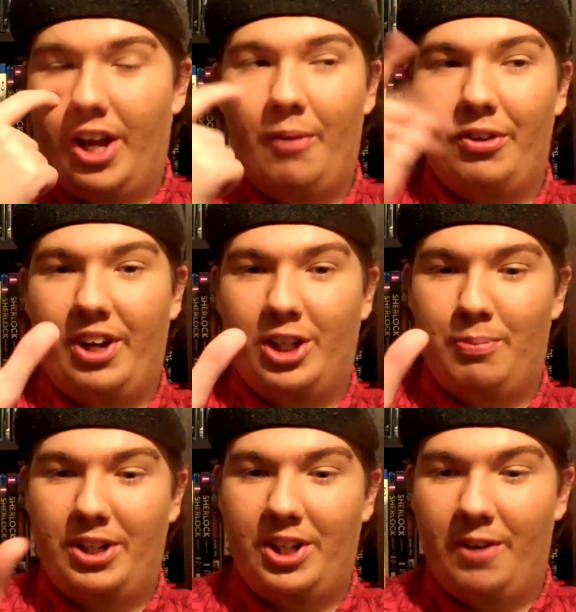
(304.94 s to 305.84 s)
and one thing I
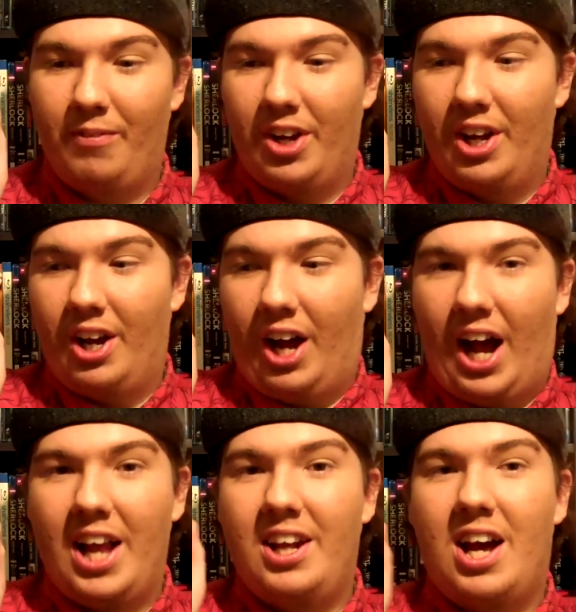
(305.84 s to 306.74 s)
should mention here,
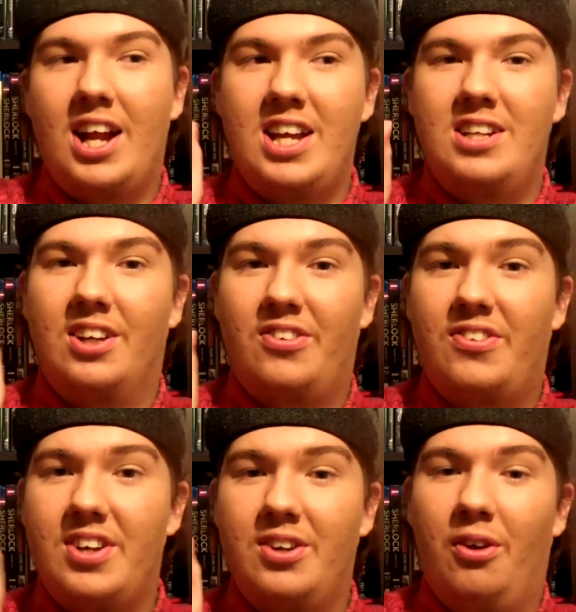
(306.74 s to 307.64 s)
I had not eaten a
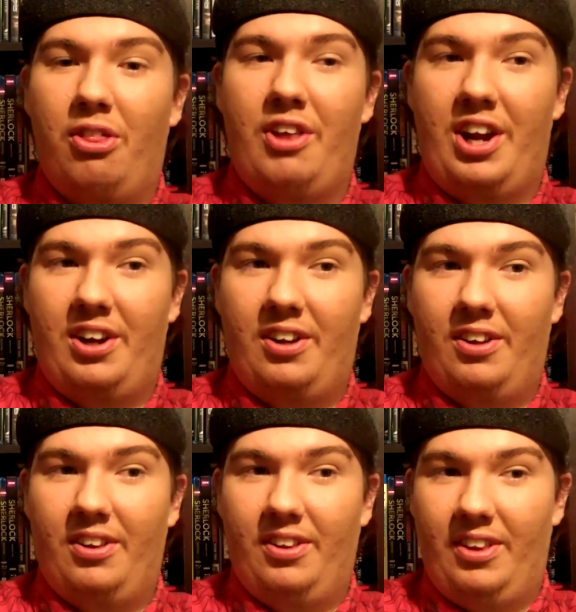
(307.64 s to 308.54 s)
single thing
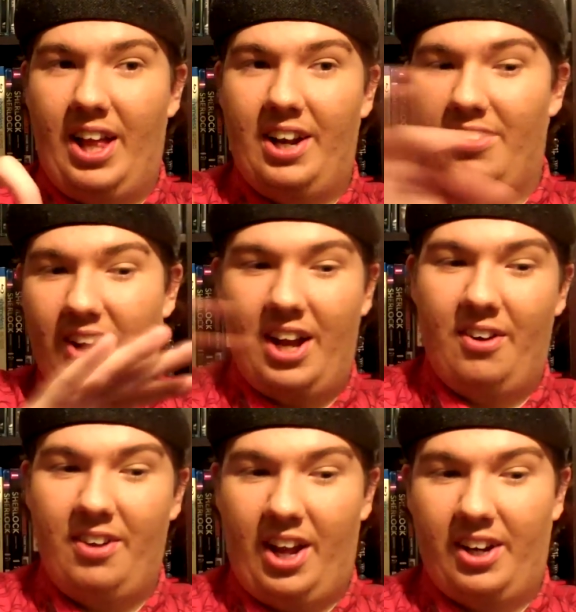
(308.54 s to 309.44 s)
that
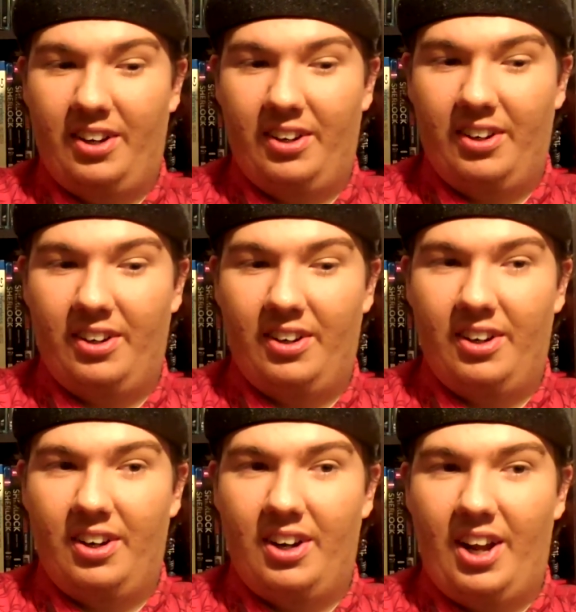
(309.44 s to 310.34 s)
entire day.
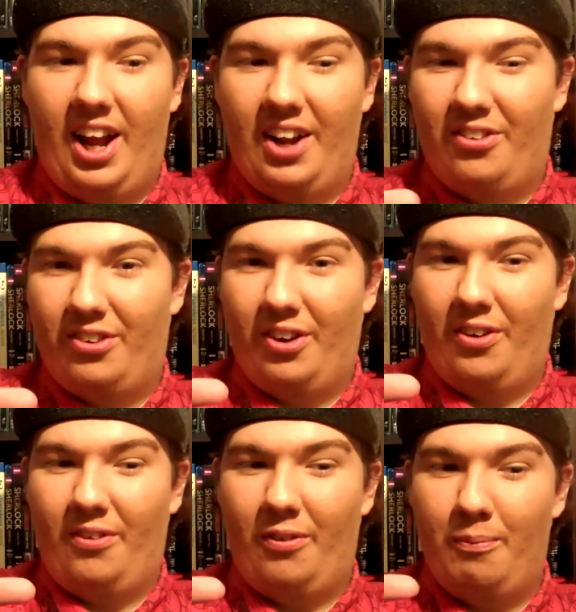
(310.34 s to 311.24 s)
And
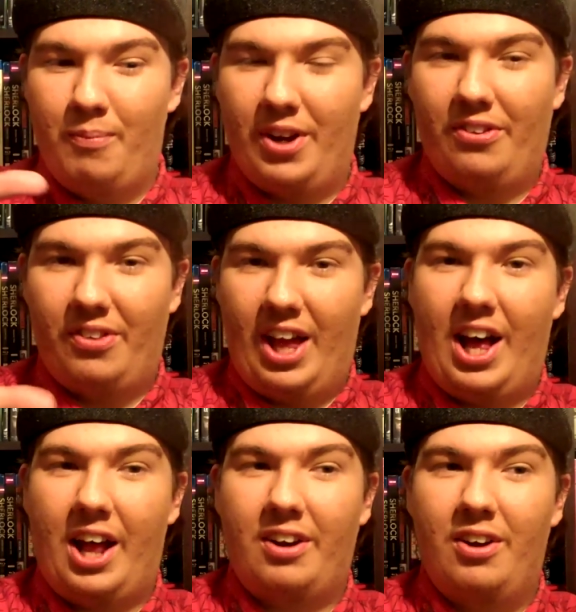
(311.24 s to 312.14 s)
so mix
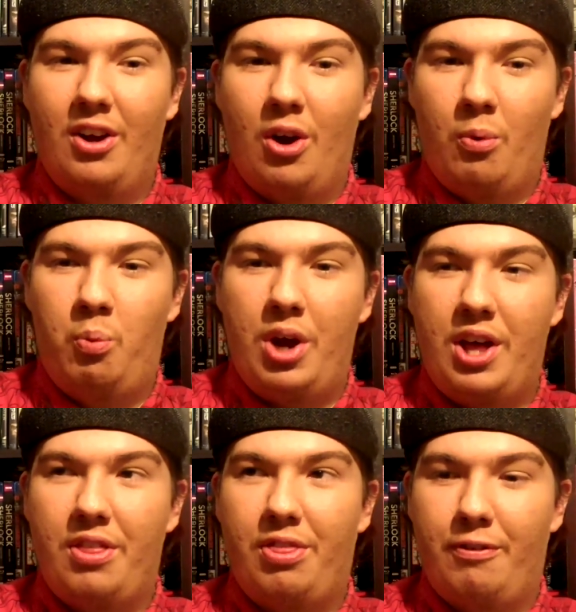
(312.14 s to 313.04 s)
that
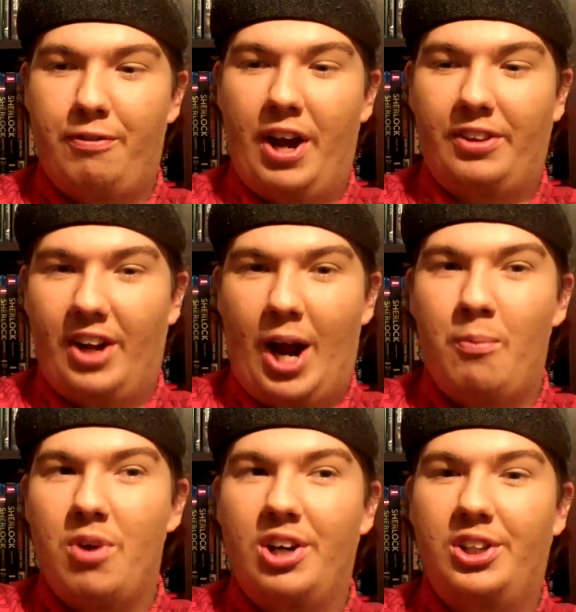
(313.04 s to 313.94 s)
with the fact that
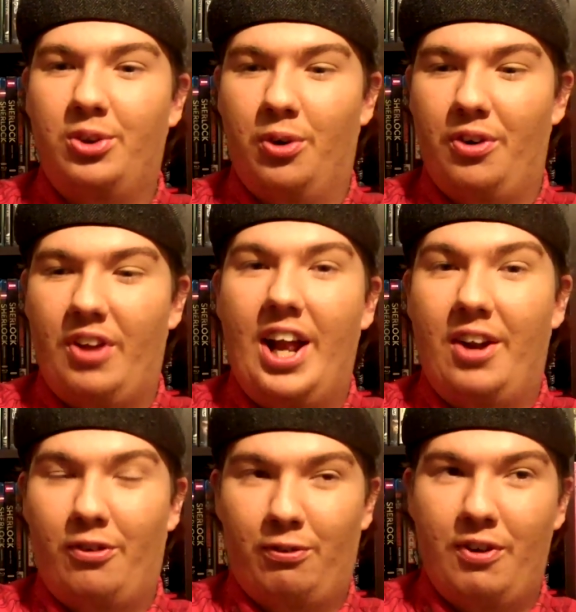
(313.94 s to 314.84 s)
I'm wearing shorts and
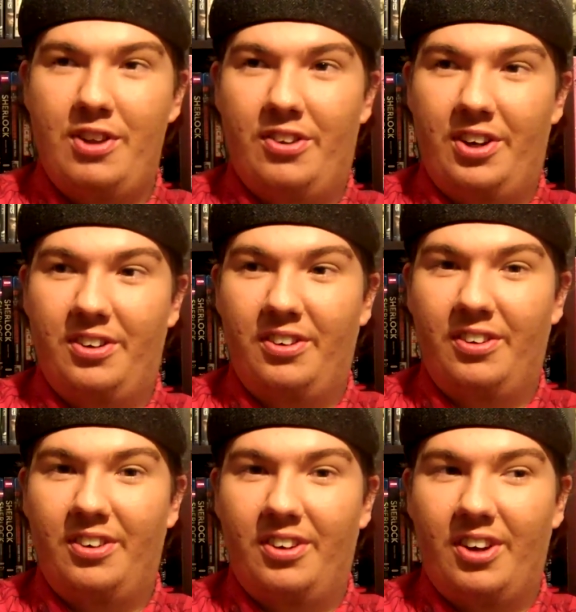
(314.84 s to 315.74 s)
it's freezing,
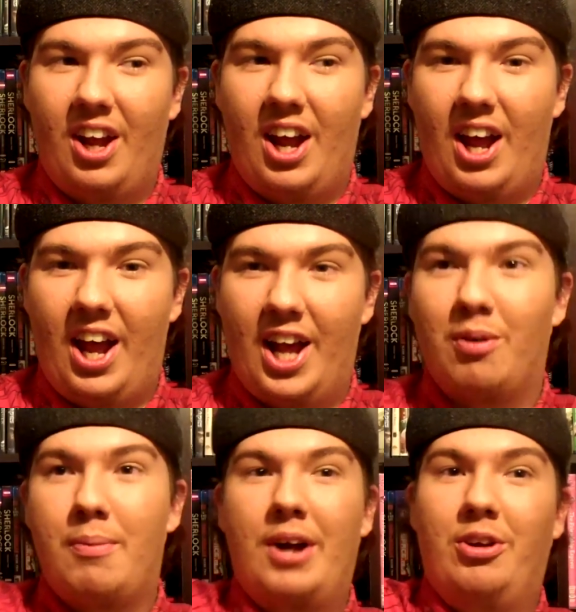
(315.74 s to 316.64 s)
and
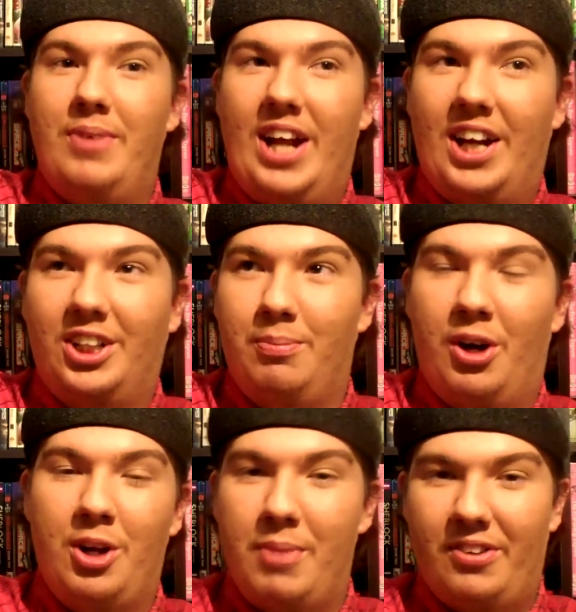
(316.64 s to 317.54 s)
I'm about to meet Ashleigh
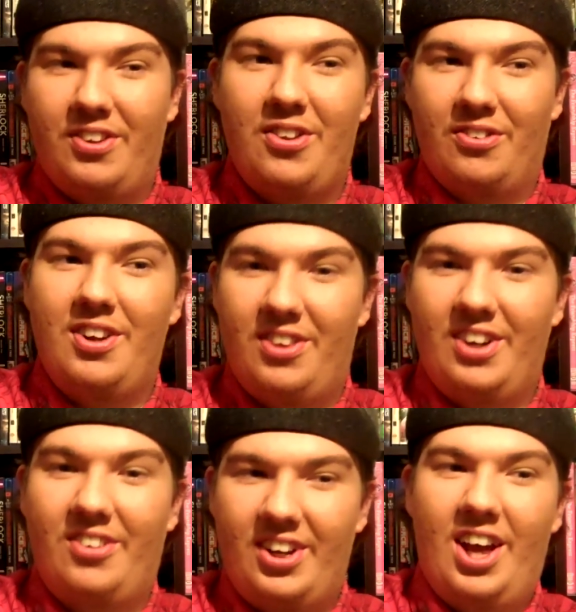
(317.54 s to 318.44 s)
Ball. You mix these three
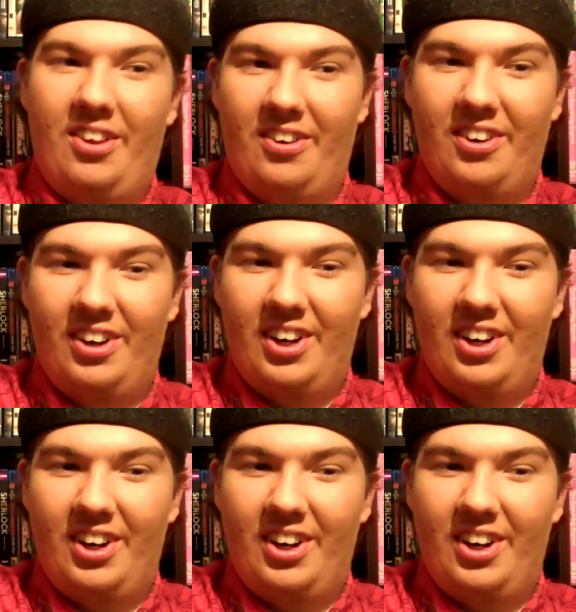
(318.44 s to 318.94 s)
things together,